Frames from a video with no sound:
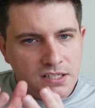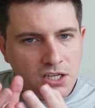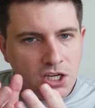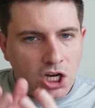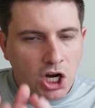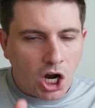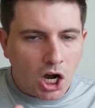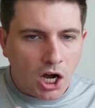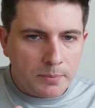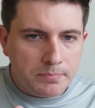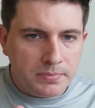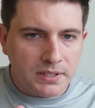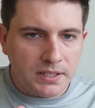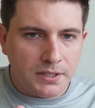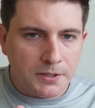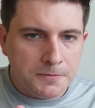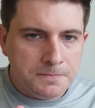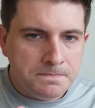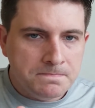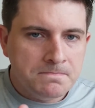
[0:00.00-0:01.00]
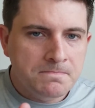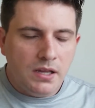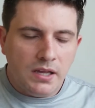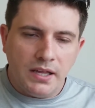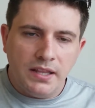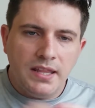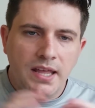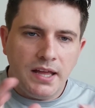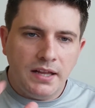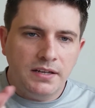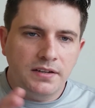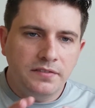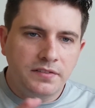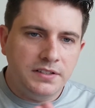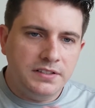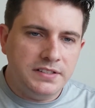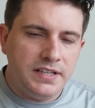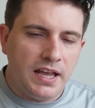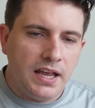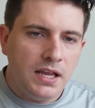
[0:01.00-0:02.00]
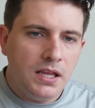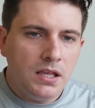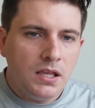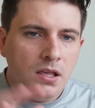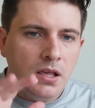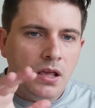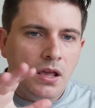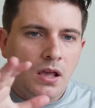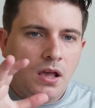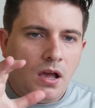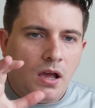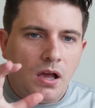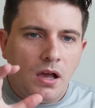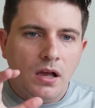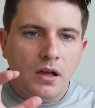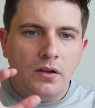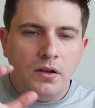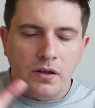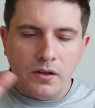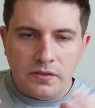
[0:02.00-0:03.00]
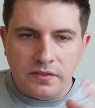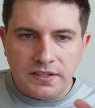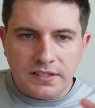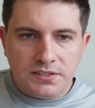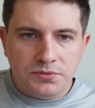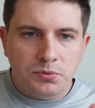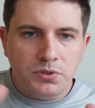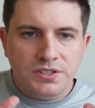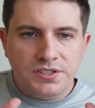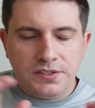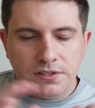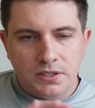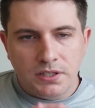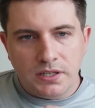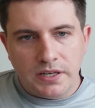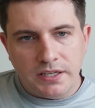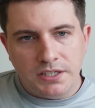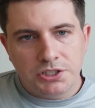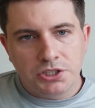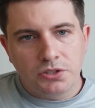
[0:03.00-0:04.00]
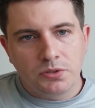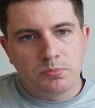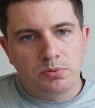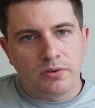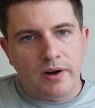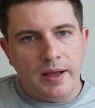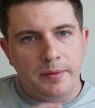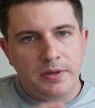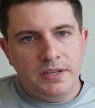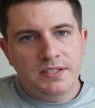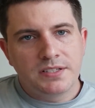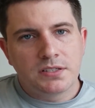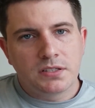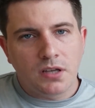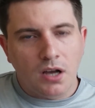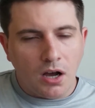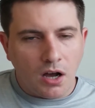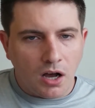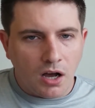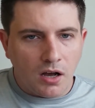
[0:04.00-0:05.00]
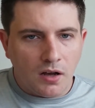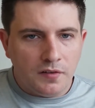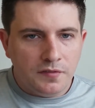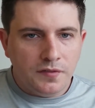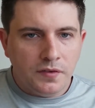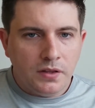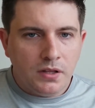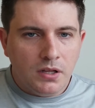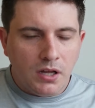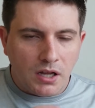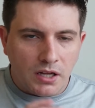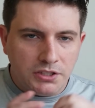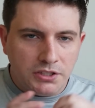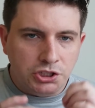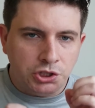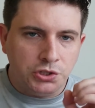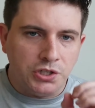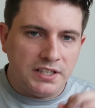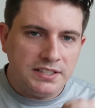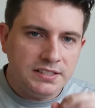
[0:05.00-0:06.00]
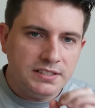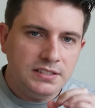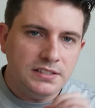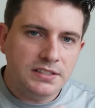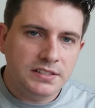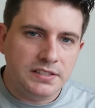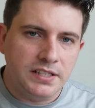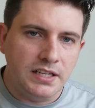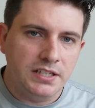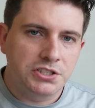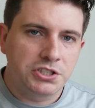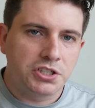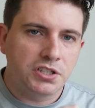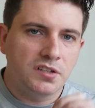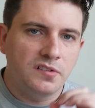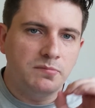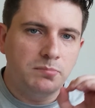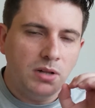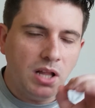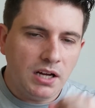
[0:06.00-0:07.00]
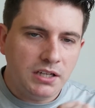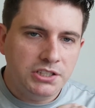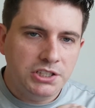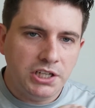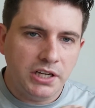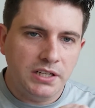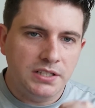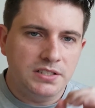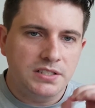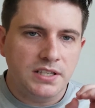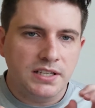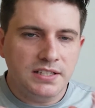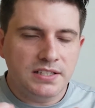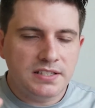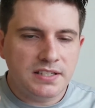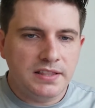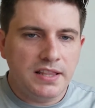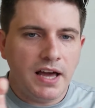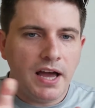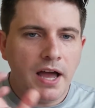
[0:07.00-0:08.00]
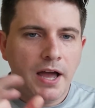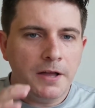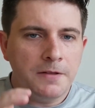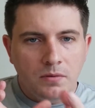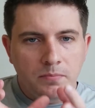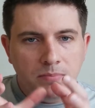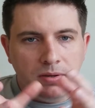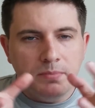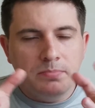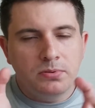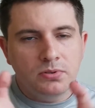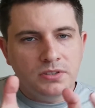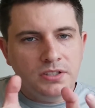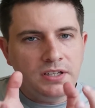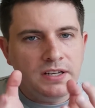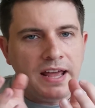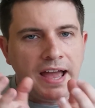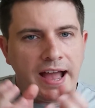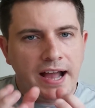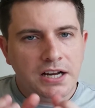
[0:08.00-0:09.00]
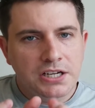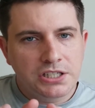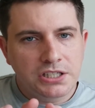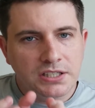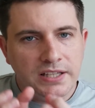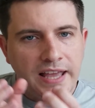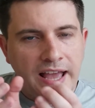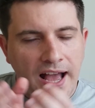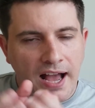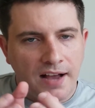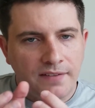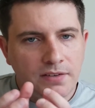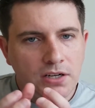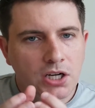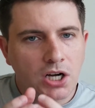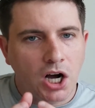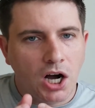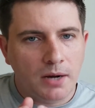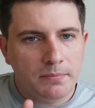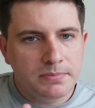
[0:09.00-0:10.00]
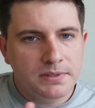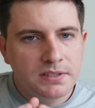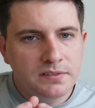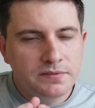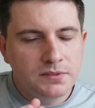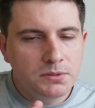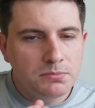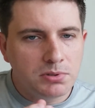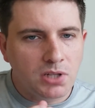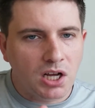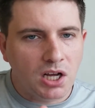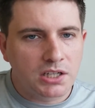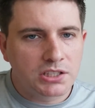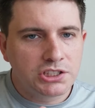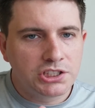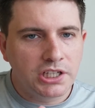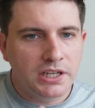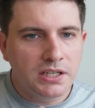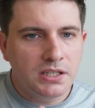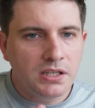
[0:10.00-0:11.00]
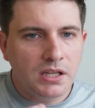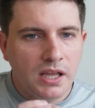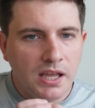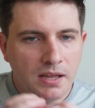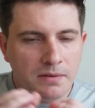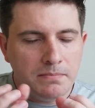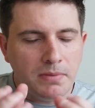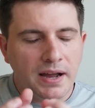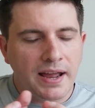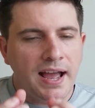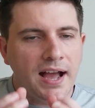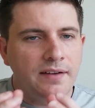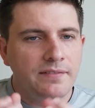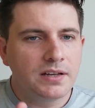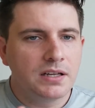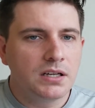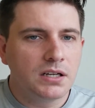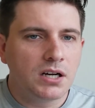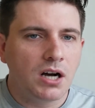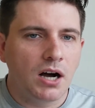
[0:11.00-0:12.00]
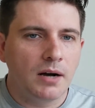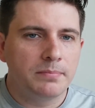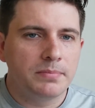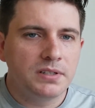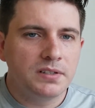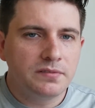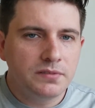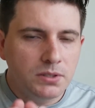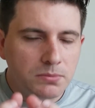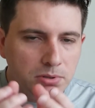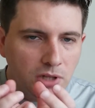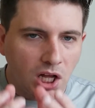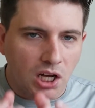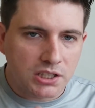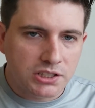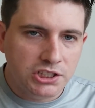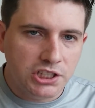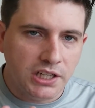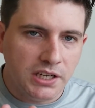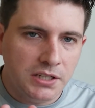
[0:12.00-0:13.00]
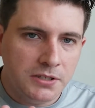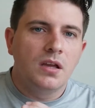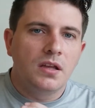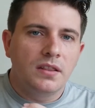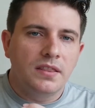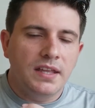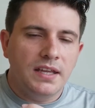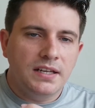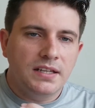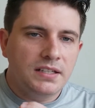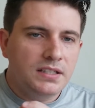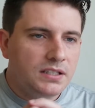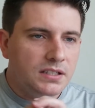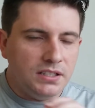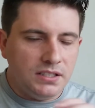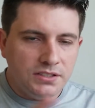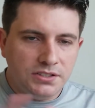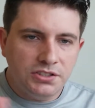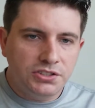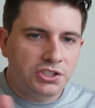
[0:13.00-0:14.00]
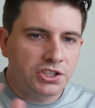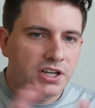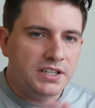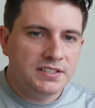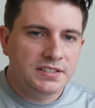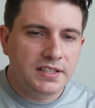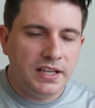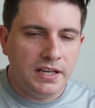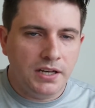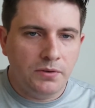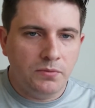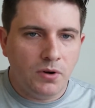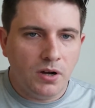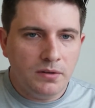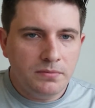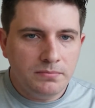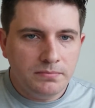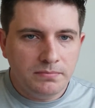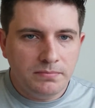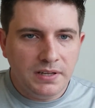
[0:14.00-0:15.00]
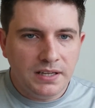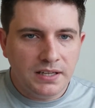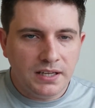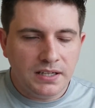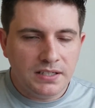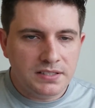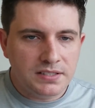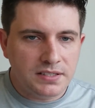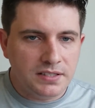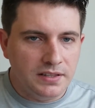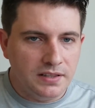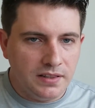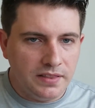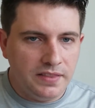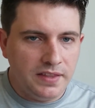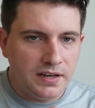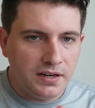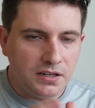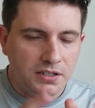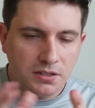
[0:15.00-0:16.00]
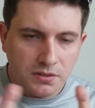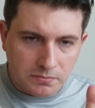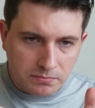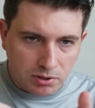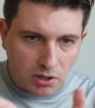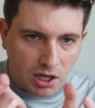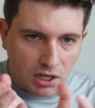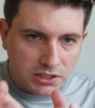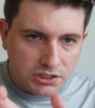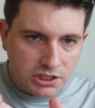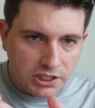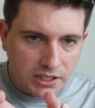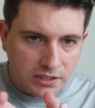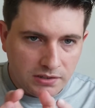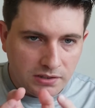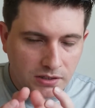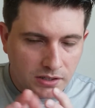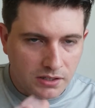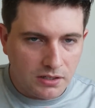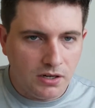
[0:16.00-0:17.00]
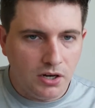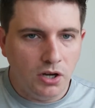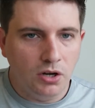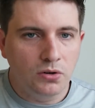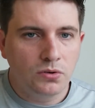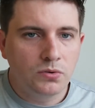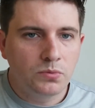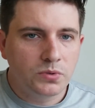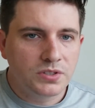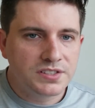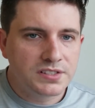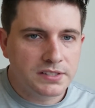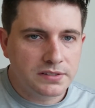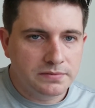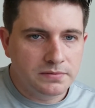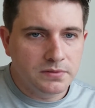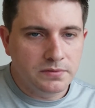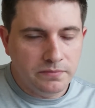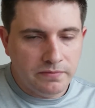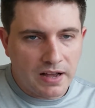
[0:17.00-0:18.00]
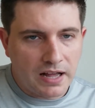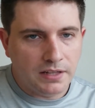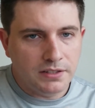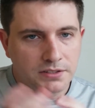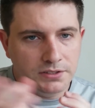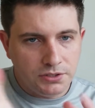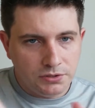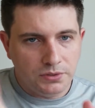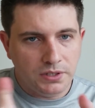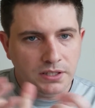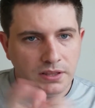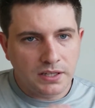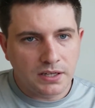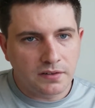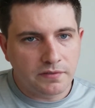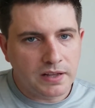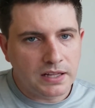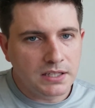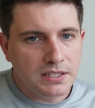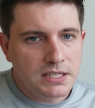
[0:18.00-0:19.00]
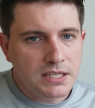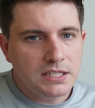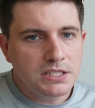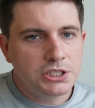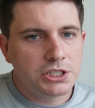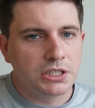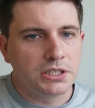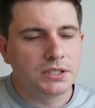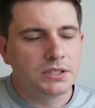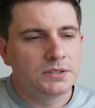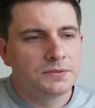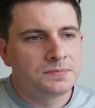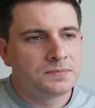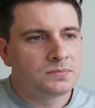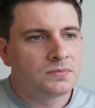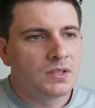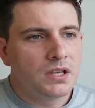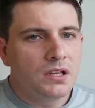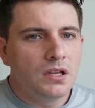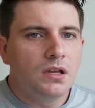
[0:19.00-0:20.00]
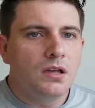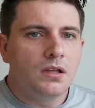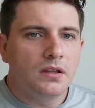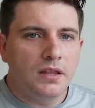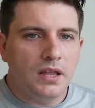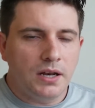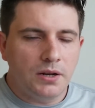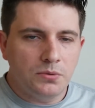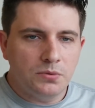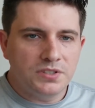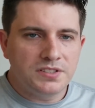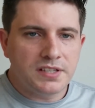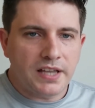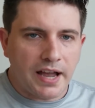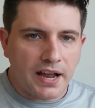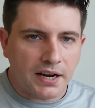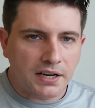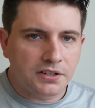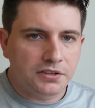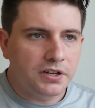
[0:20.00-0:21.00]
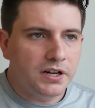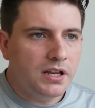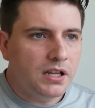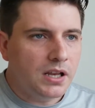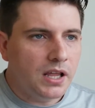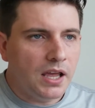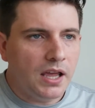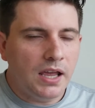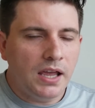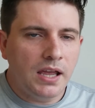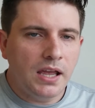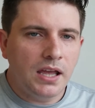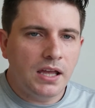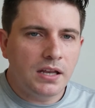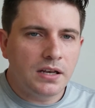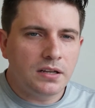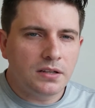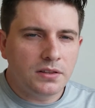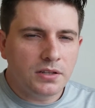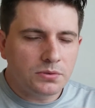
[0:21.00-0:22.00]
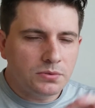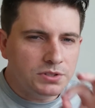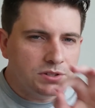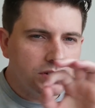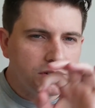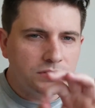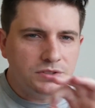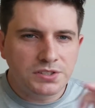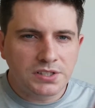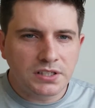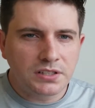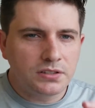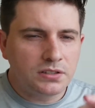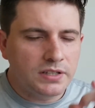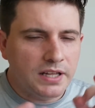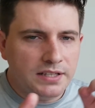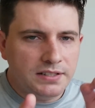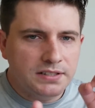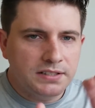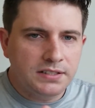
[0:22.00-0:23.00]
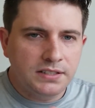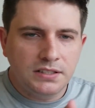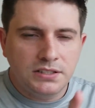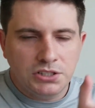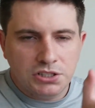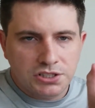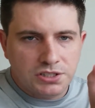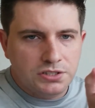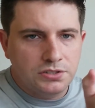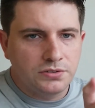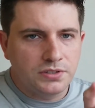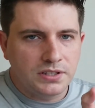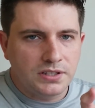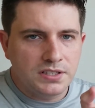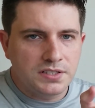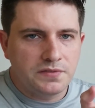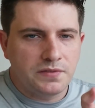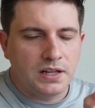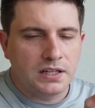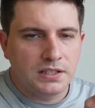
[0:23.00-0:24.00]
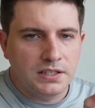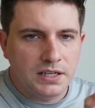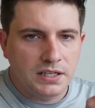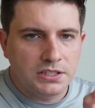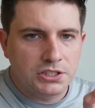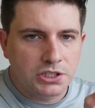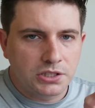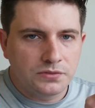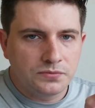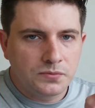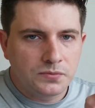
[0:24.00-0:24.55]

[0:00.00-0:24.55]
copy. In the end of the day, this was the initial premise of a trustless nature of blockchains, is that people could actually have a copy of the blockchain, and by having a copy of the blockchain, they didn't need to trust anyone because their blockchain node was doing their validation, that it was accurate, and there was no single entity just doing this validation.